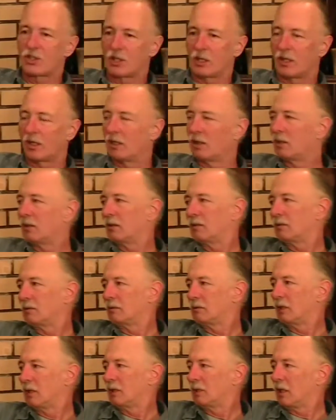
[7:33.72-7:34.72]
a
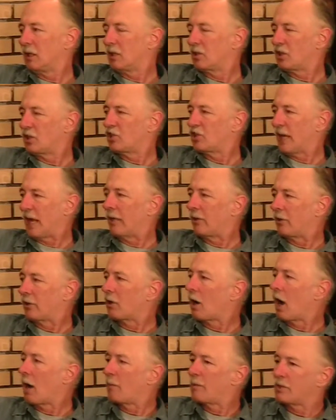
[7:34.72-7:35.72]
standard
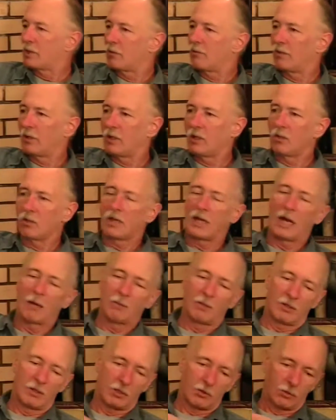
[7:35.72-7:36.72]
composite video
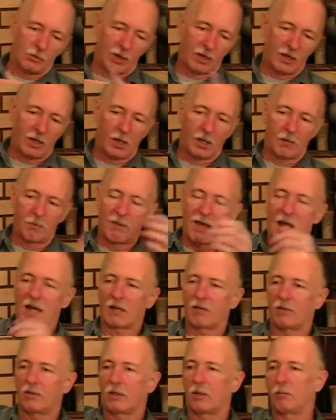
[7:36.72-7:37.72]
camera that's run into the back
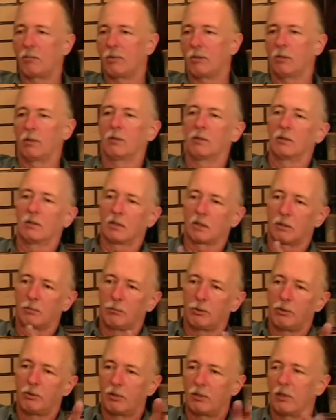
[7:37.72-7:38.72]
of a computer, and the
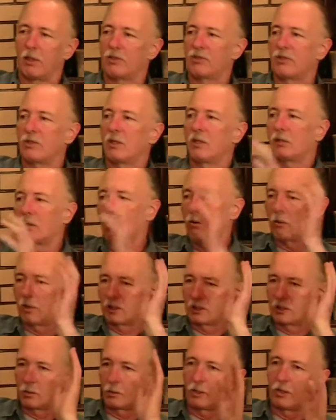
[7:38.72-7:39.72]
computer does the encoding.
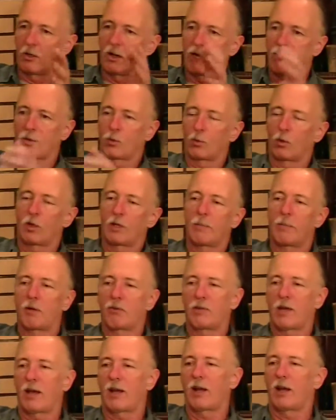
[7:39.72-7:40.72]
So we don't have to worry about
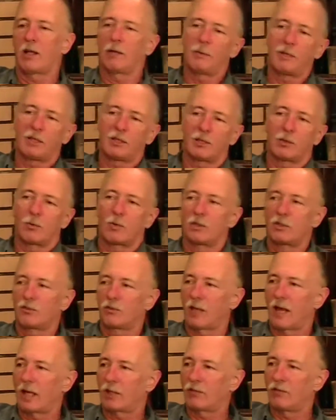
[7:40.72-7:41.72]
that either, because it runs
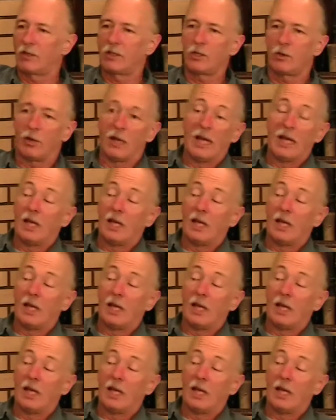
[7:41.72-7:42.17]
Flash video.